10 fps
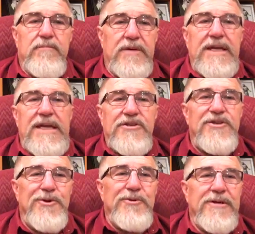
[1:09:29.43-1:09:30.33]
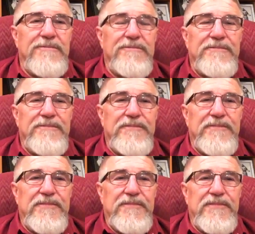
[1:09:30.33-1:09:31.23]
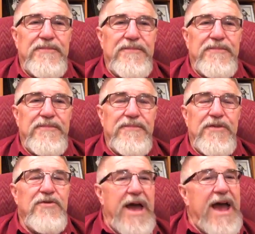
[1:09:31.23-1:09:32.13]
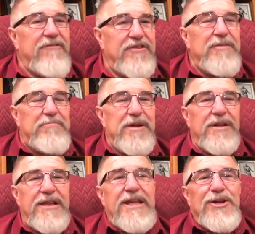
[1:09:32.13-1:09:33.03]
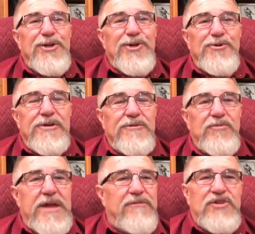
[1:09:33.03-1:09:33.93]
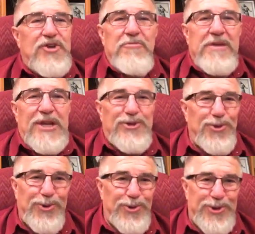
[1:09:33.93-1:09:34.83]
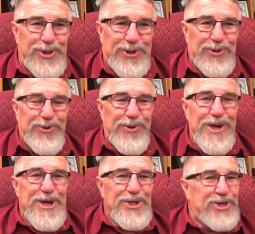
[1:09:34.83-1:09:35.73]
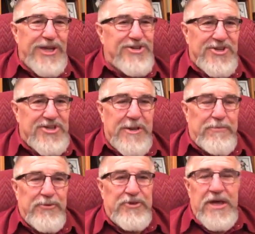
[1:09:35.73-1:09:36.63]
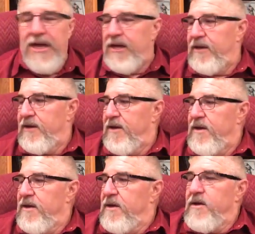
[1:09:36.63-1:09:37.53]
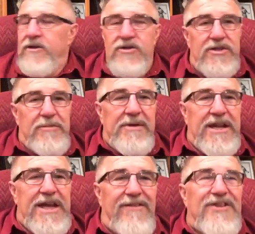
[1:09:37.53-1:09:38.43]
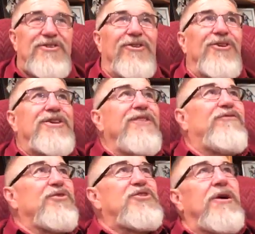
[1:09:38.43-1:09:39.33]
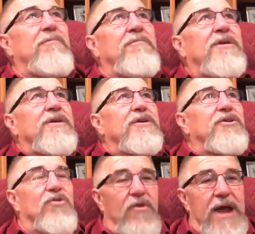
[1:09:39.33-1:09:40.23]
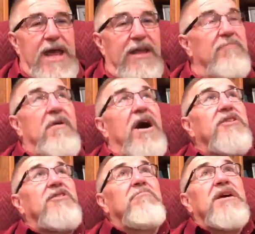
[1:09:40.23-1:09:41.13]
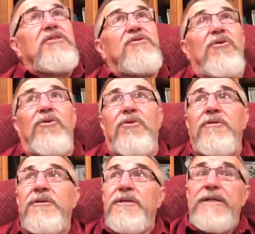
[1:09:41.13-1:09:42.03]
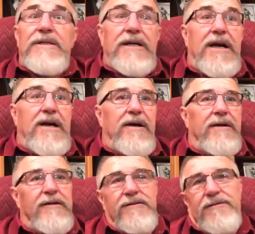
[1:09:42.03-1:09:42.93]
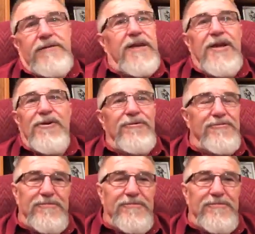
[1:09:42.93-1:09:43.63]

Please do it. You have the ability to do it. We have so many tools to do such a simple thing. So many of us are looking for some grand monumental, uh, you know,